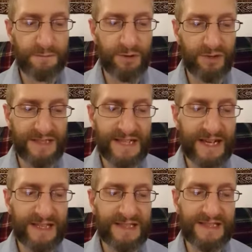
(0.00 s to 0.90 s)
put
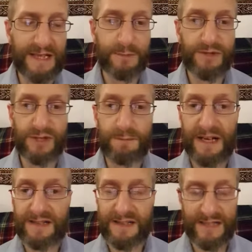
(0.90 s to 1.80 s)
attack, deception,
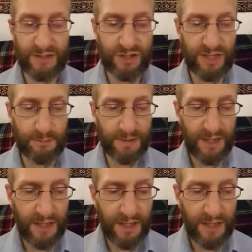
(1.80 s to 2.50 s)
partisanship,